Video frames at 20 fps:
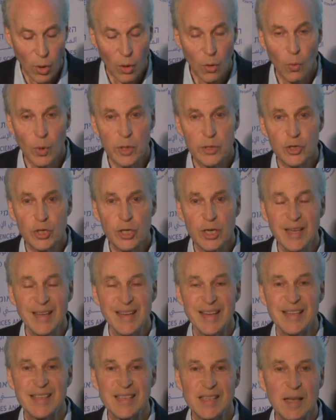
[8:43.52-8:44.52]
when she
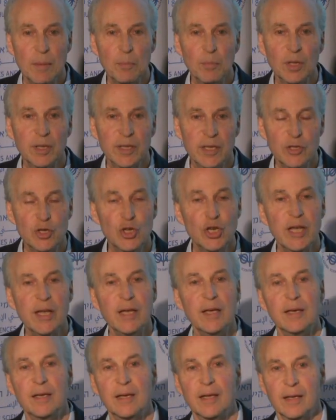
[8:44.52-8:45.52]
assembled a
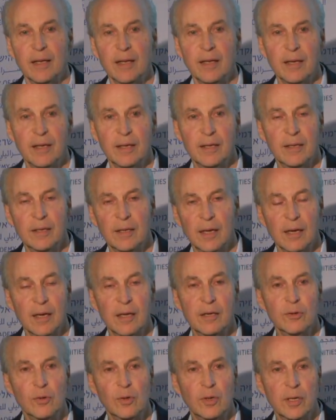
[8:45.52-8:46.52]
gene in a
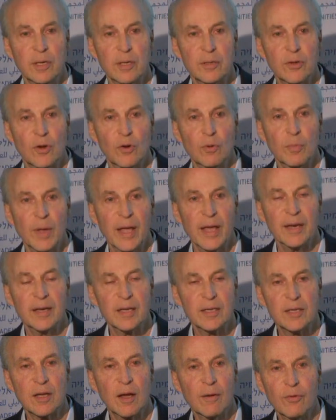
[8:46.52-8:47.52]
nucleosome and
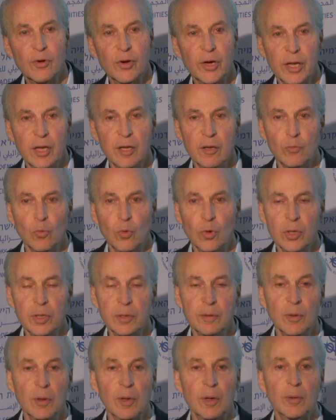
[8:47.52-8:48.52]
discovered it
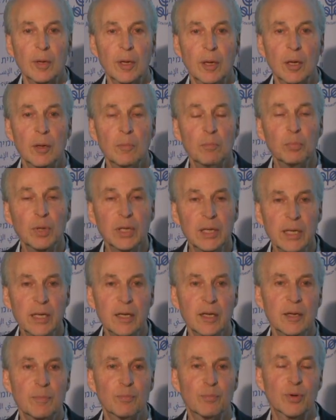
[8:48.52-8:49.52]
would
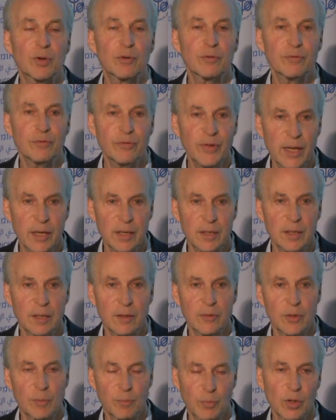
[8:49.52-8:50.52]
completely prevent
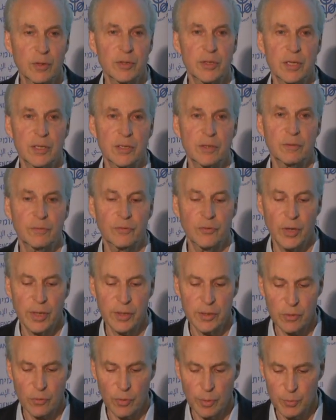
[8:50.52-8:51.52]
the process of
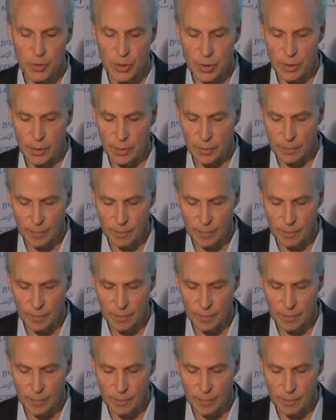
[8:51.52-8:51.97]
transcription.